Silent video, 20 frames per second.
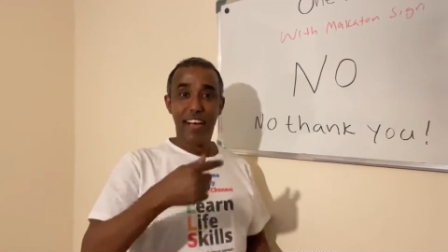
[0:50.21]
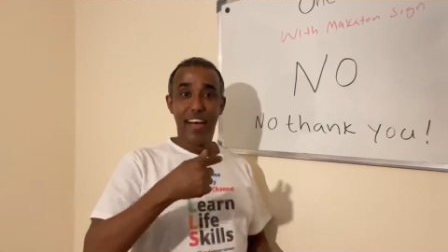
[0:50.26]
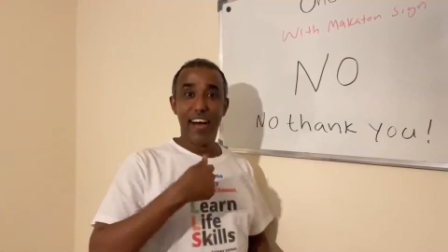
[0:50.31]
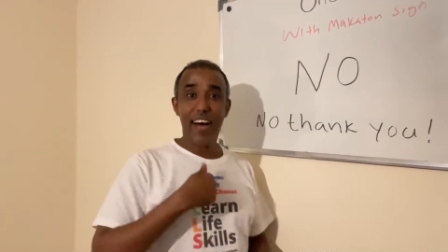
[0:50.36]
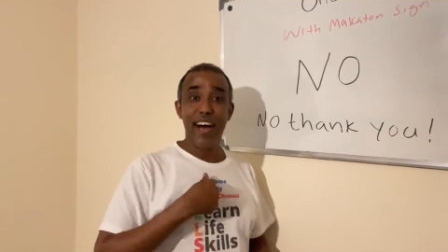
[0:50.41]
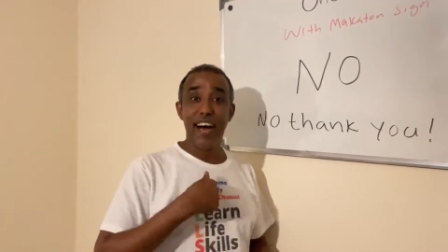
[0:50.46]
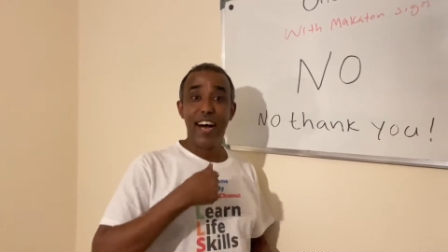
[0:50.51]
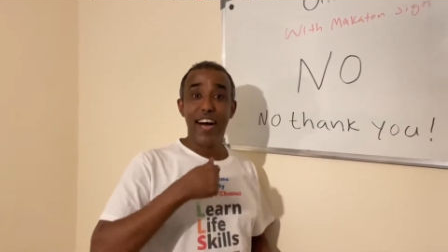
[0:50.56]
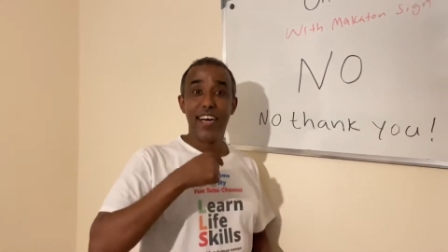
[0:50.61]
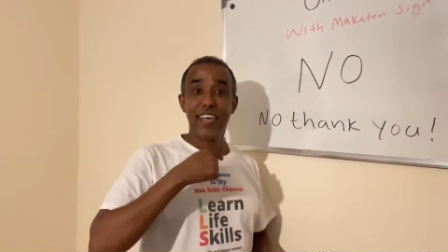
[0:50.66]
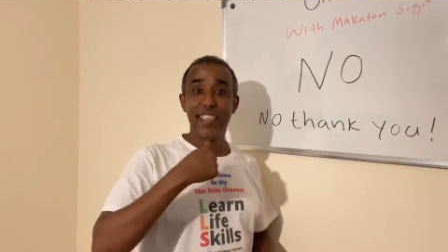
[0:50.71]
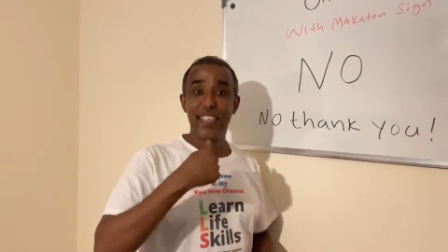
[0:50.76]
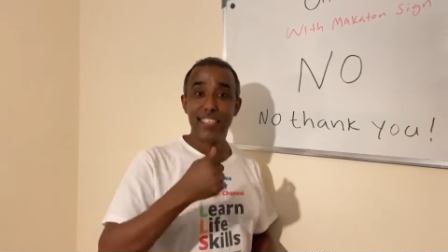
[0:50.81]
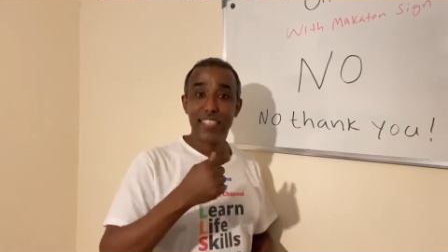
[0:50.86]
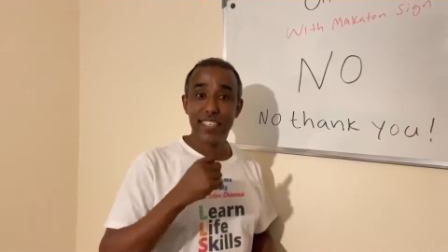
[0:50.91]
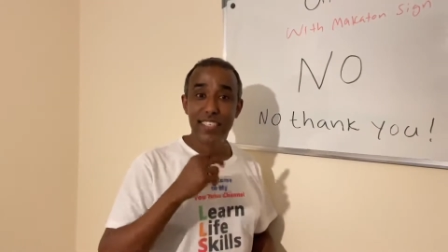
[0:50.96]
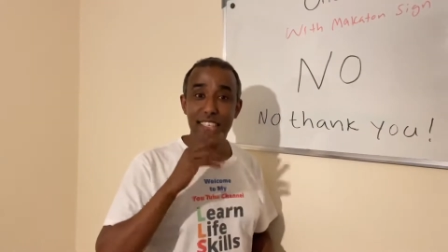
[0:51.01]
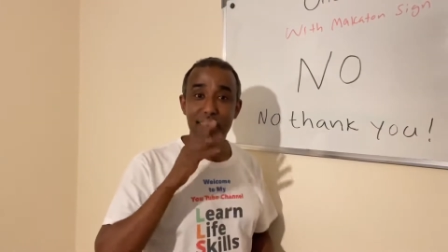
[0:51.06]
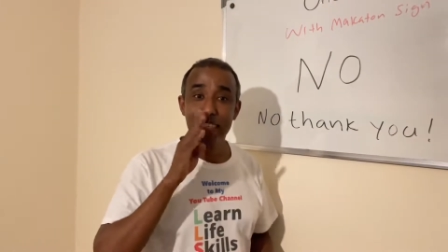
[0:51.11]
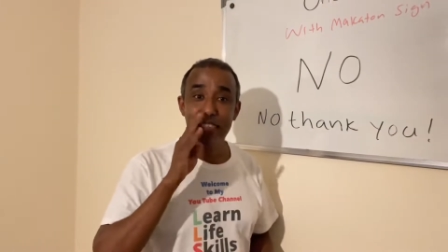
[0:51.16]
I
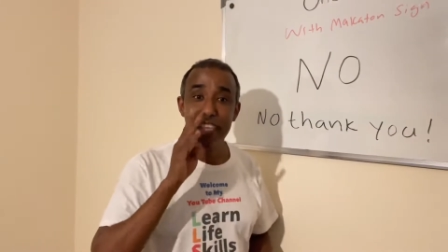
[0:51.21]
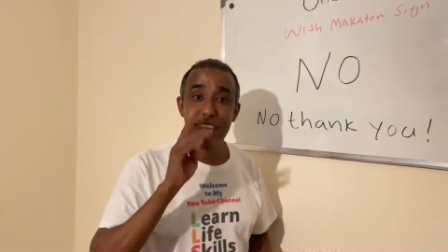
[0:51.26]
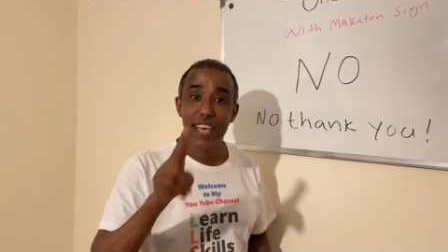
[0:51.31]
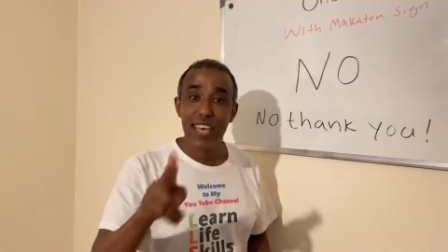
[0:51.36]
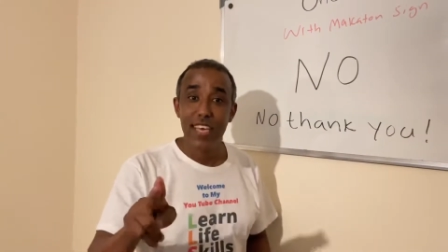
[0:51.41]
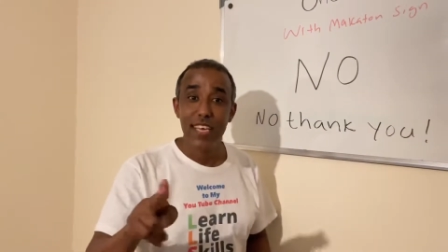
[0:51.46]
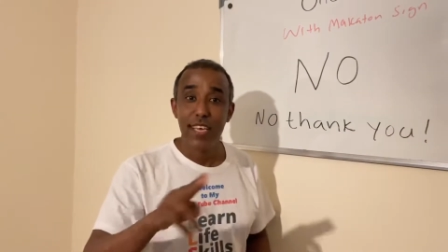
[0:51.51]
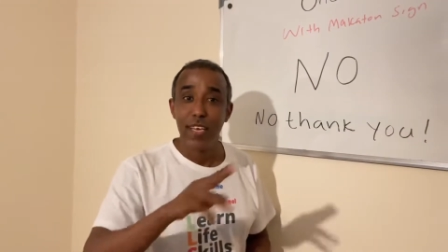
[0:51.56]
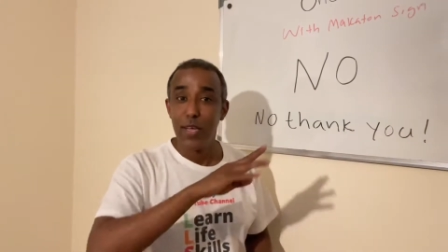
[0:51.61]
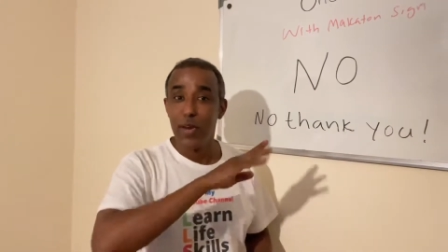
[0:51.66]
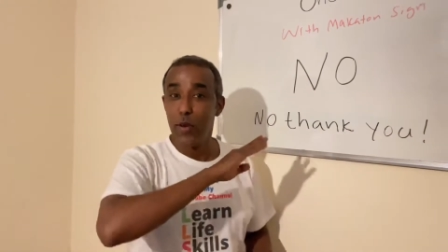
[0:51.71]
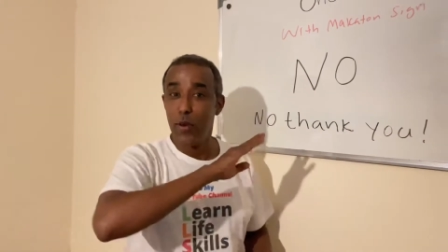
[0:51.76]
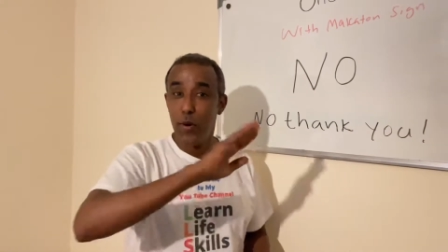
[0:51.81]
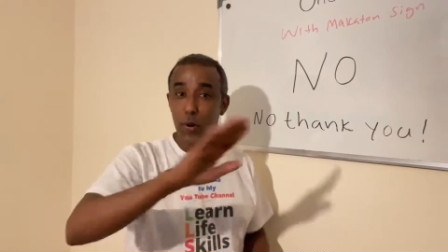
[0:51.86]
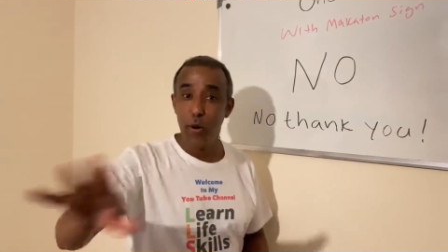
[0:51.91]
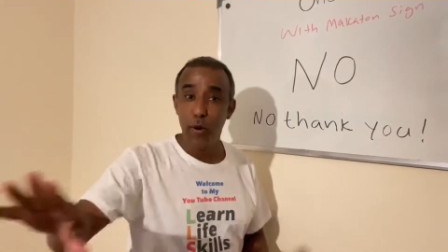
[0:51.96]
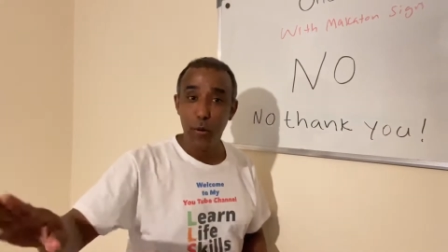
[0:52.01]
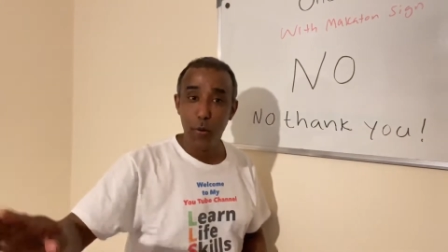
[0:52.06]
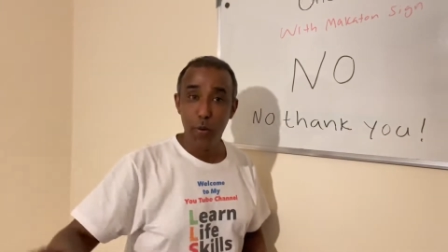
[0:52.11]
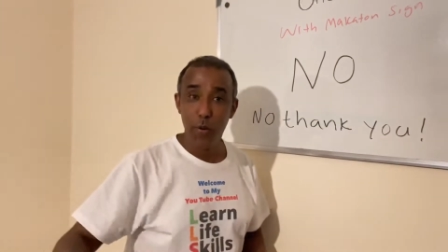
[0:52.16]
say
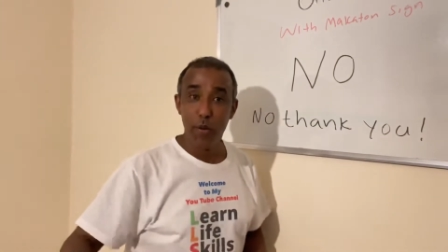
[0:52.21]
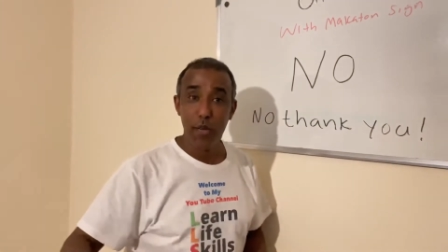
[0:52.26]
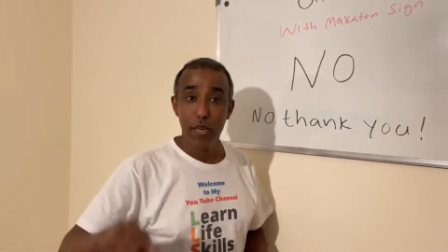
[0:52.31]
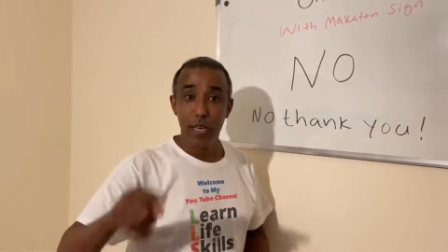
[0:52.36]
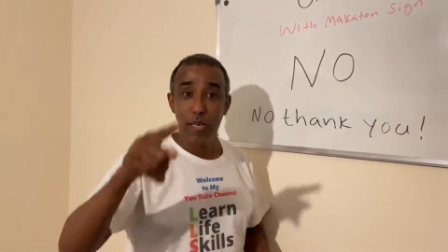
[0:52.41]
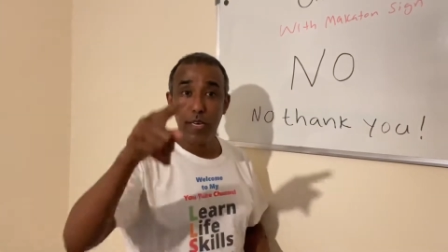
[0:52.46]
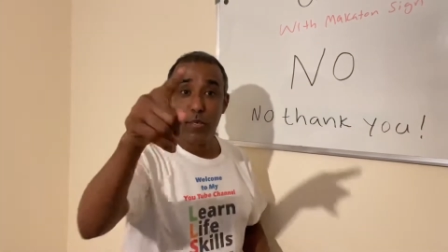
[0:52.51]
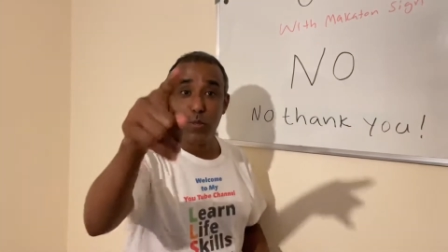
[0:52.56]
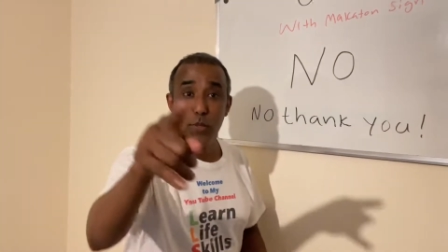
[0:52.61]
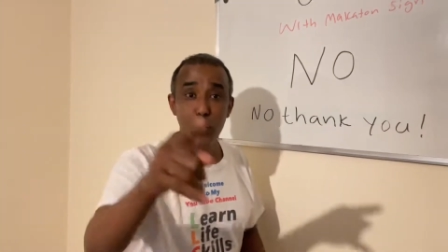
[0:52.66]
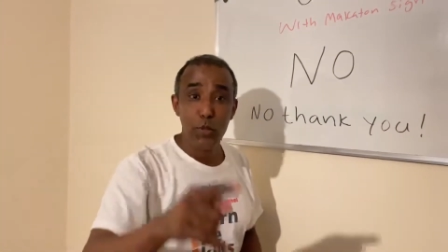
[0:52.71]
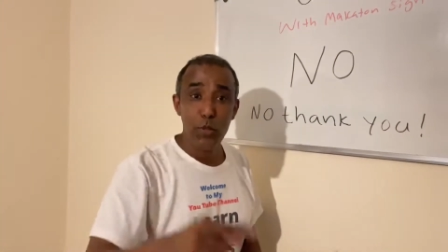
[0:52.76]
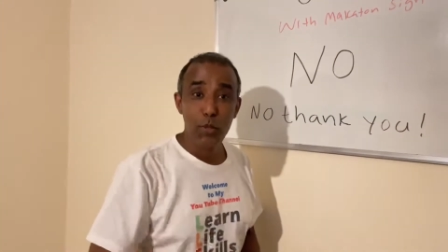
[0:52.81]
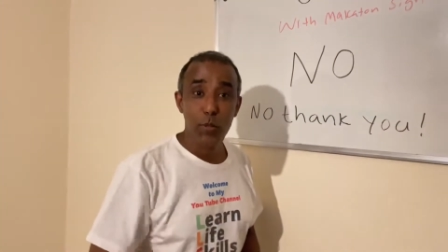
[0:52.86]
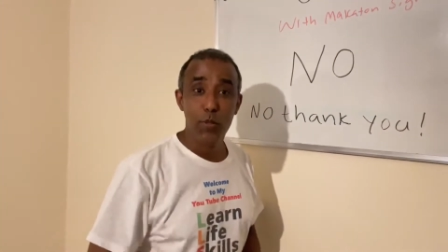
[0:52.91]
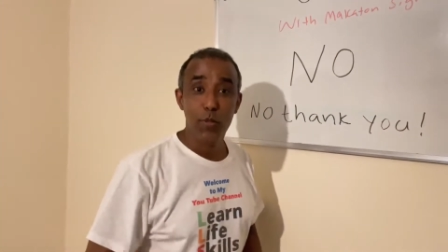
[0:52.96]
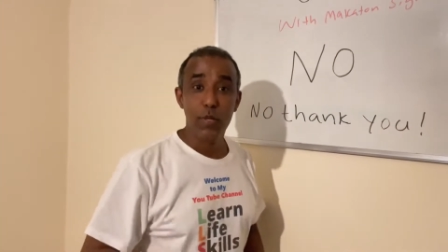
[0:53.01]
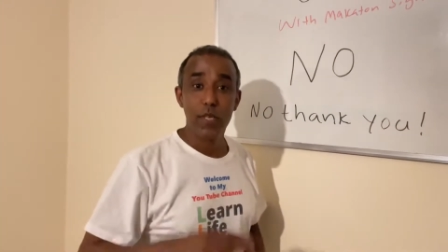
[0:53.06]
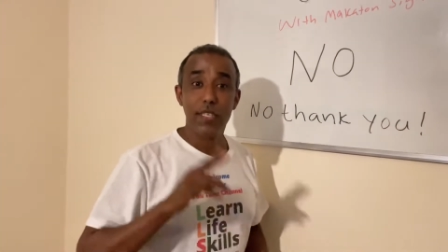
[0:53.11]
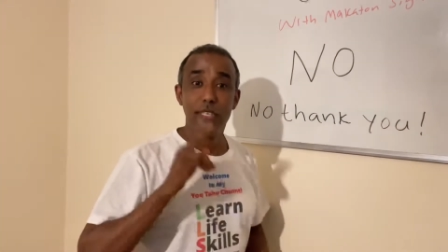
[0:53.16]
no.
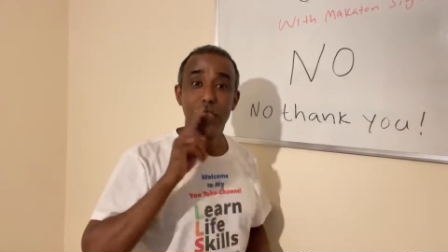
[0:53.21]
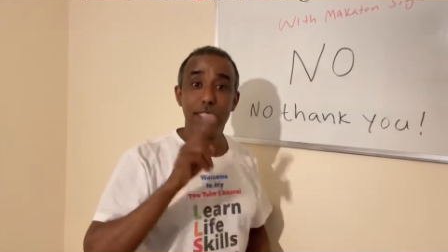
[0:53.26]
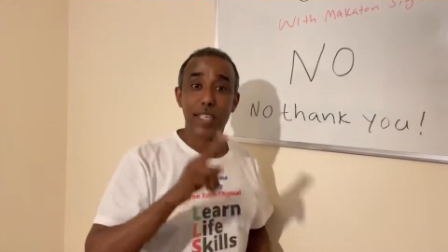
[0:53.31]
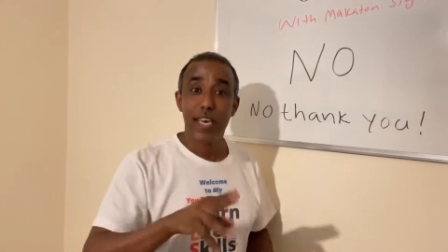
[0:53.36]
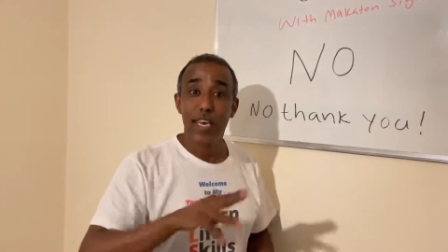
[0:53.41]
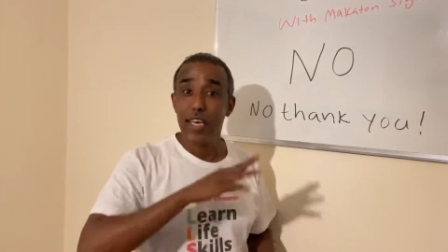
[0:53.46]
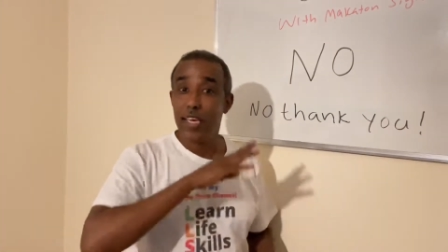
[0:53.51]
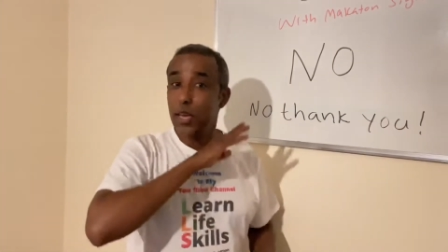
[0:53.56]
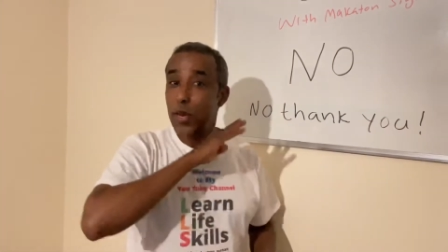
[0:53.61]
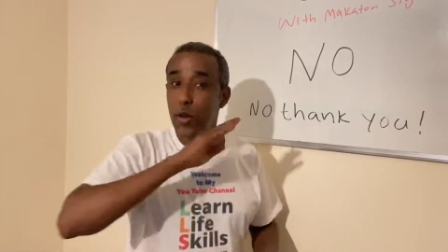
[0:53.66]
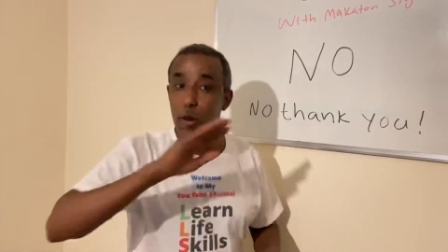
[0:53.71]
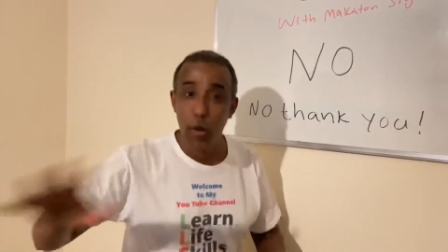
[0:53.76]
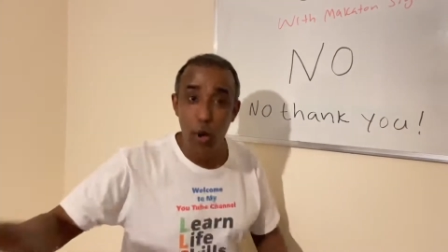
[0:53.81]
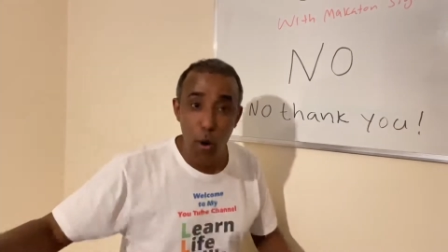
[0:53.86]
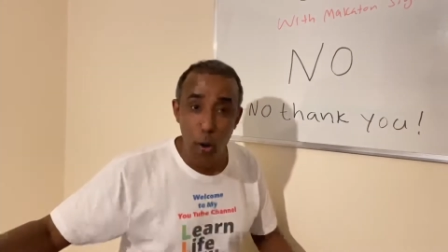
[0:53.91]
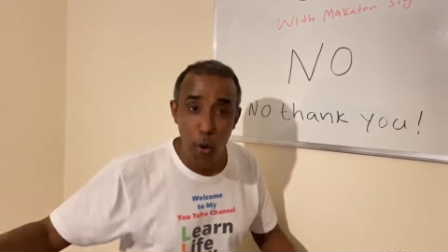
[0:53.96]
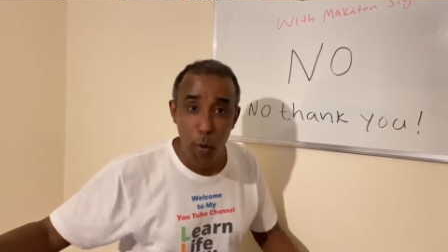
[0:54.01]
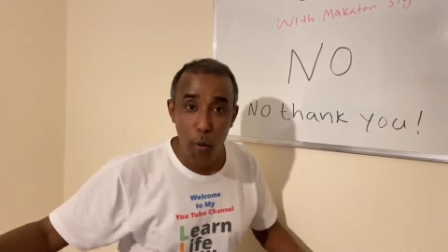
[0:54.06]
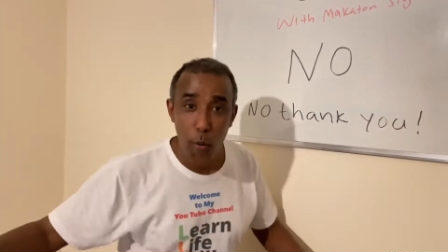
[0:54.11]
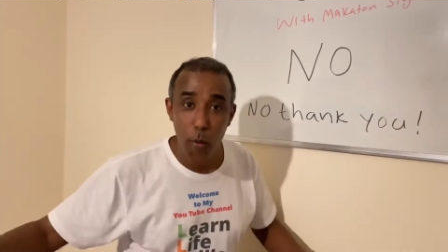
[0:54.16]
You say
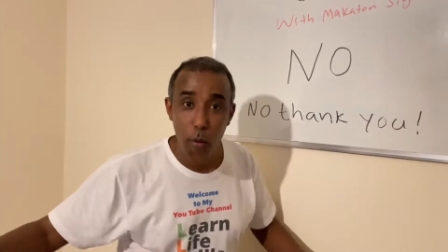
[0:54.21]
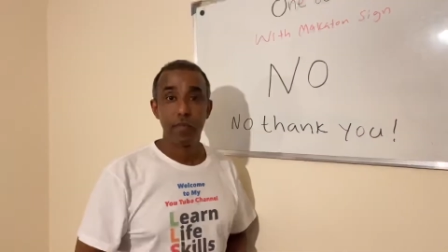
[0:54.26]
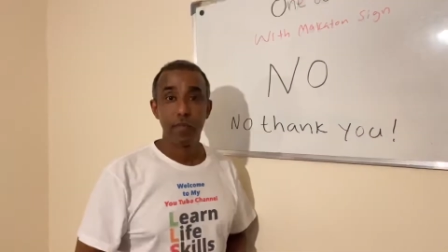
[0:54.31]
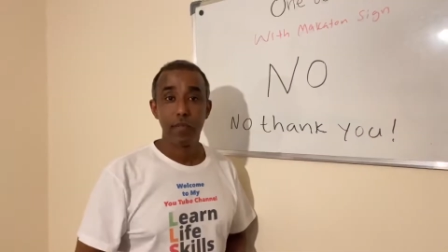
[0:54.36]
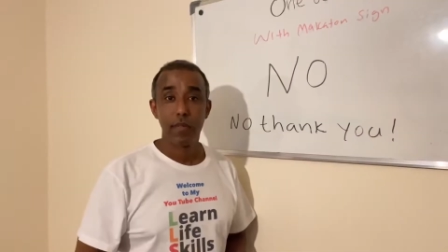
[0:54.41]
no.